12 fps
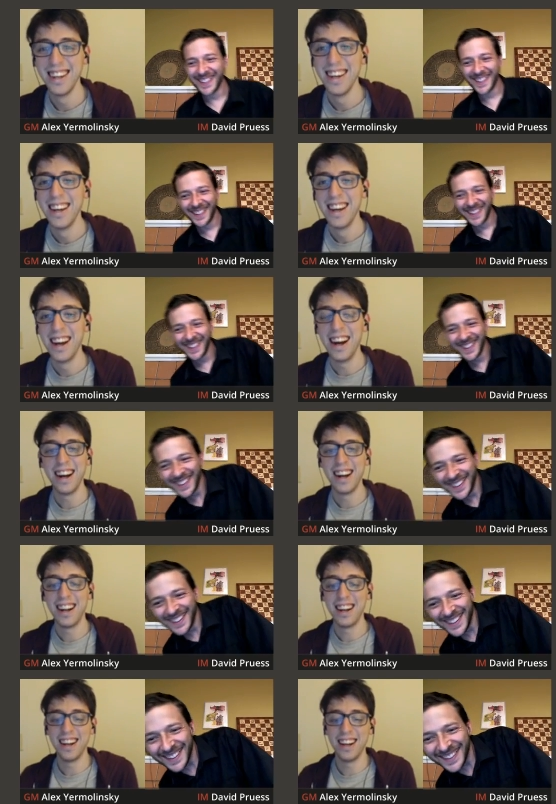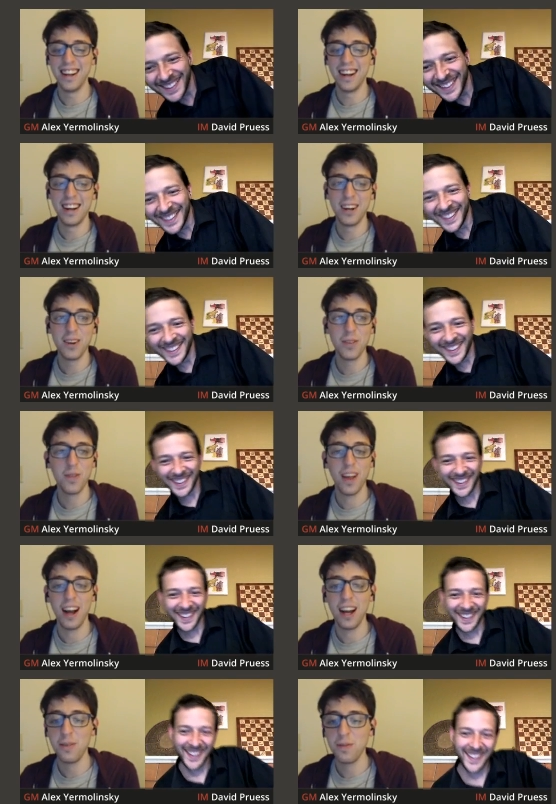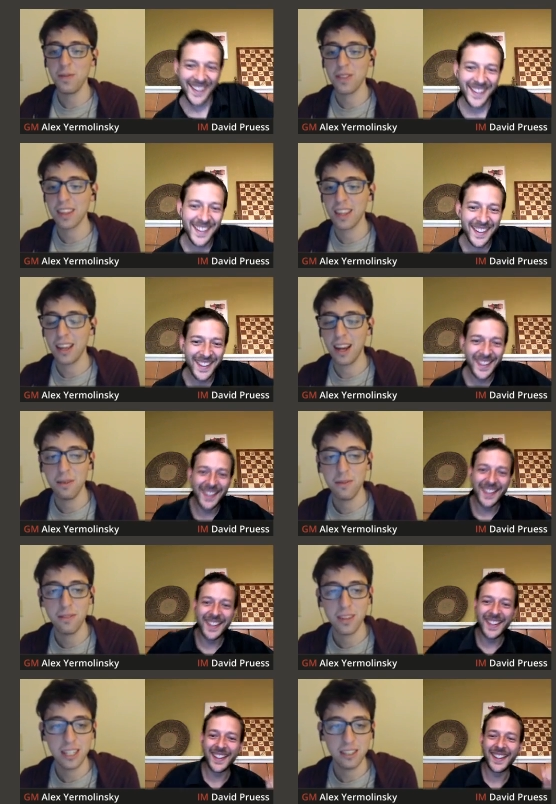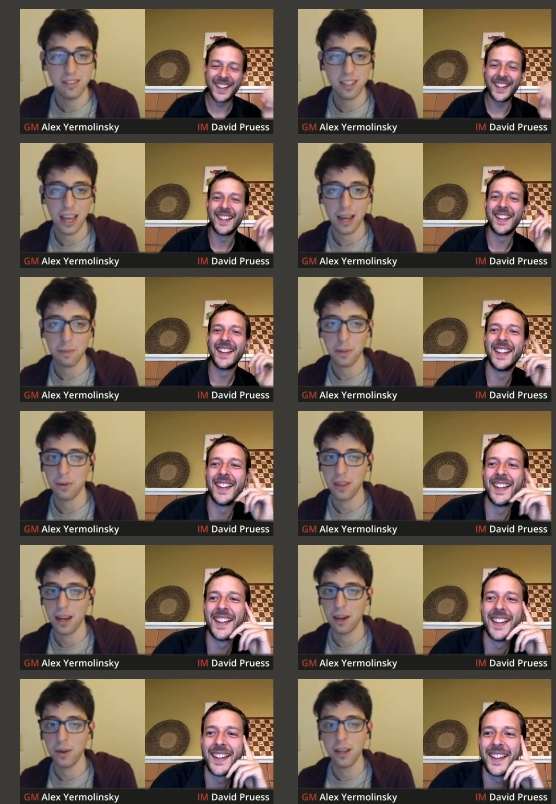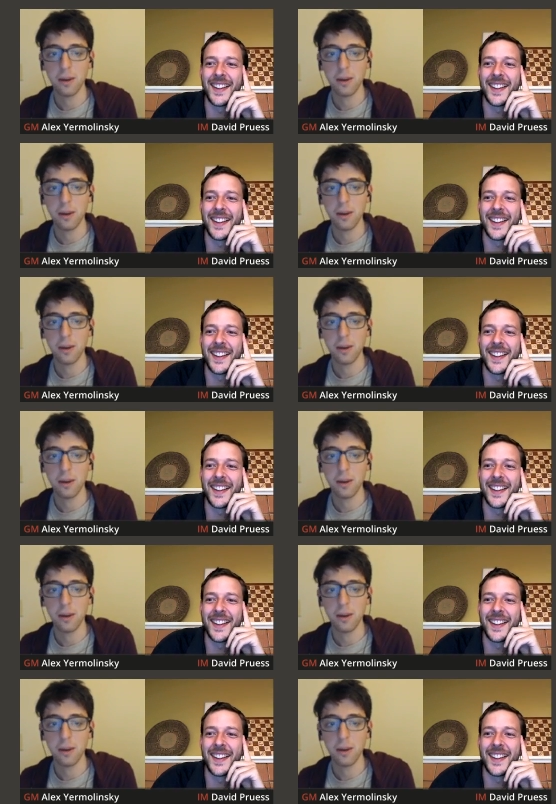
Speaker 1: Oh yeah. I'm very happy with how it